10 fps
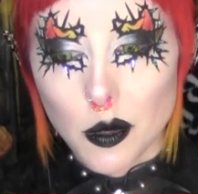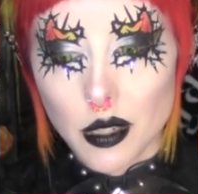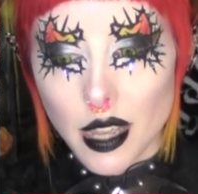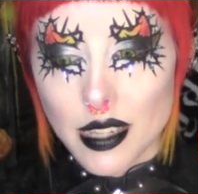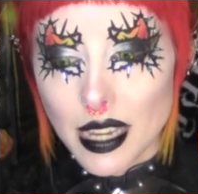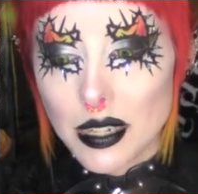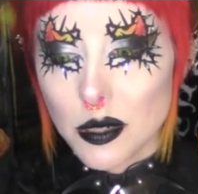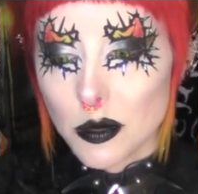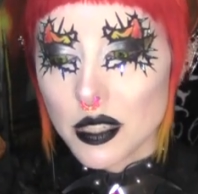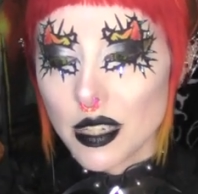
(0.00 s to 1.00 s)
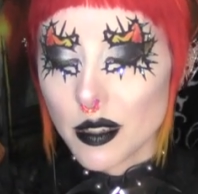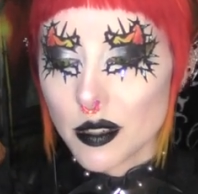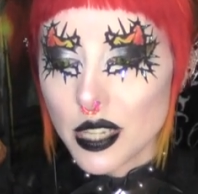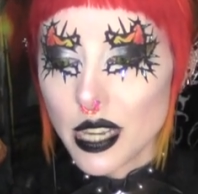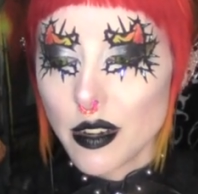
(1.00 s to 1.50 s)
organizational
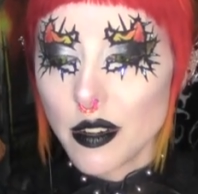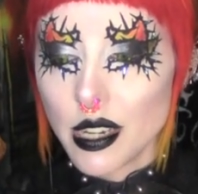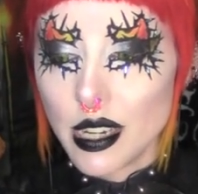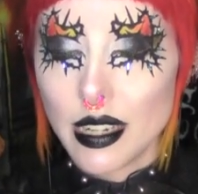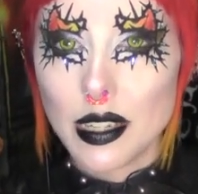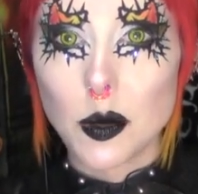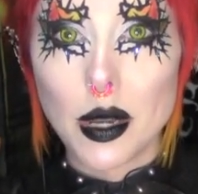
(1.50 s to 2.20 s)
skills here in nearly